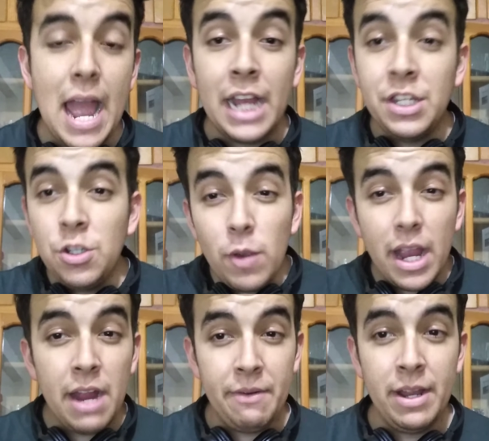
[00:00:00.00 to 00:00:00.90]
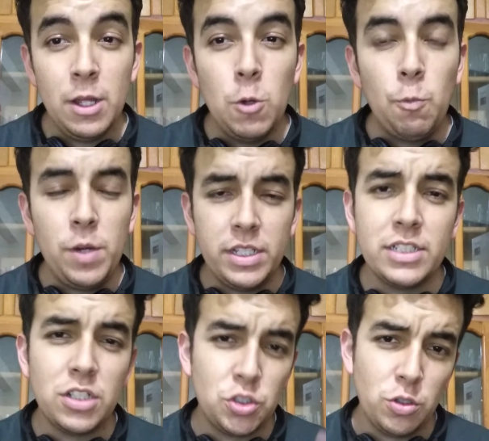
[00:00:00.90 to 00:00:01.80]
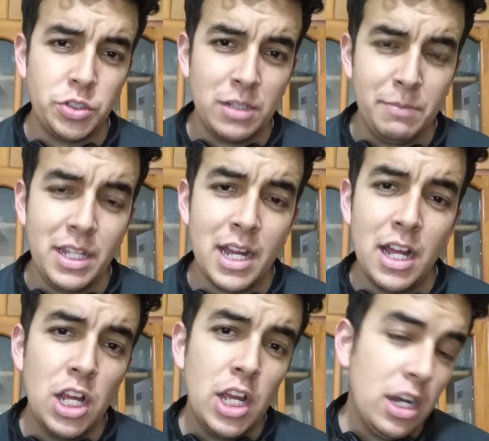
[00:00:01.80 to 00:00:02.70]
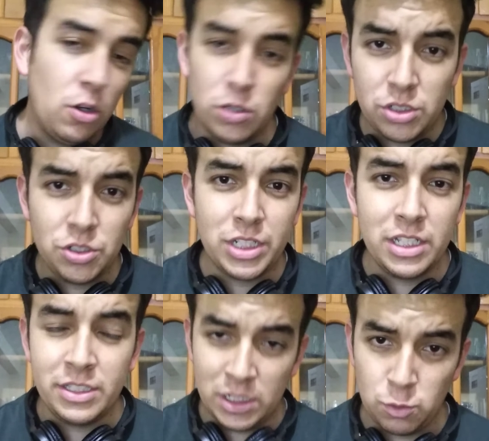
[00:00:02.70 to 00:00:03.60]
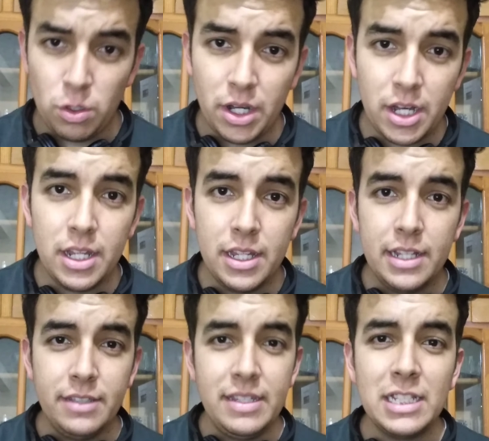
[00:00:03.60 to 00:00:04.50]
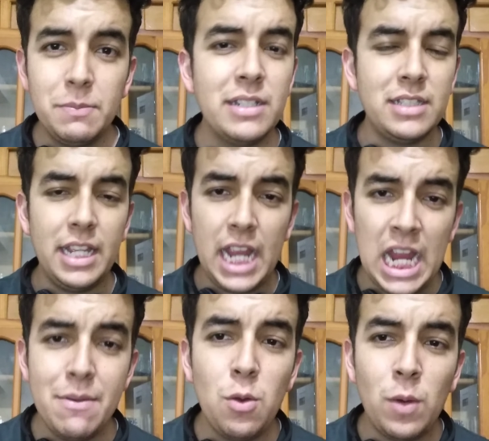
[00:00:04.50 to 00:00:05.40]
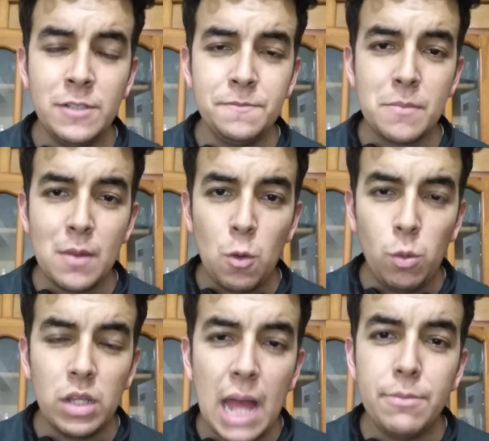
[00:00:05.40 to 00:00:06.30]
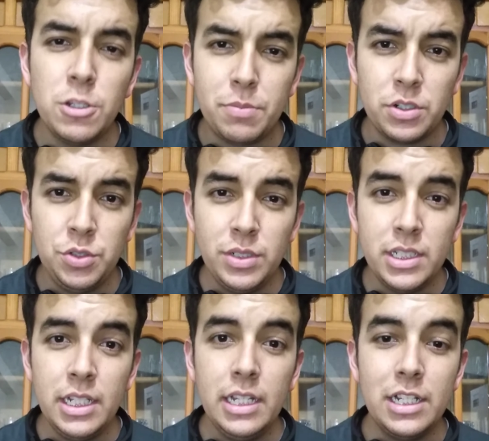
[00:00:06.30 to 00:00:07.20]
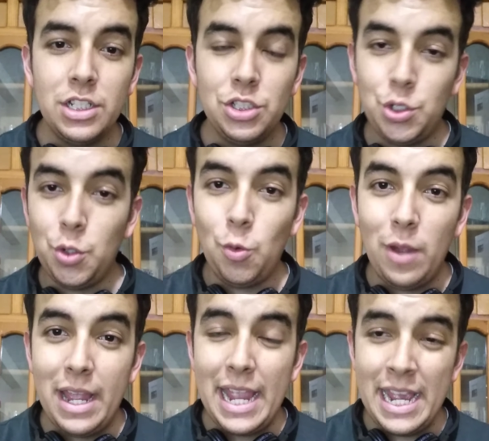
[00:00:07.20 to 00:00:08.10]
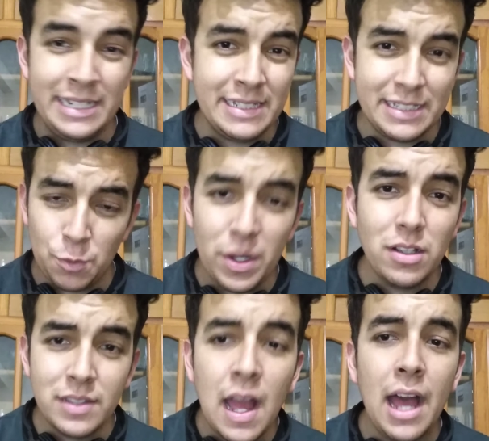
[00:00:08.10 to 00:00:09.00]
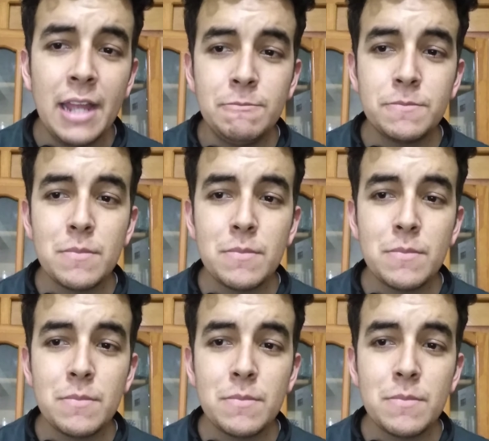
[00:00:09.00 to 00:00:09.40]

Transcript: a new area with this social media or social network. That means like everyone will have the opportunity to in real time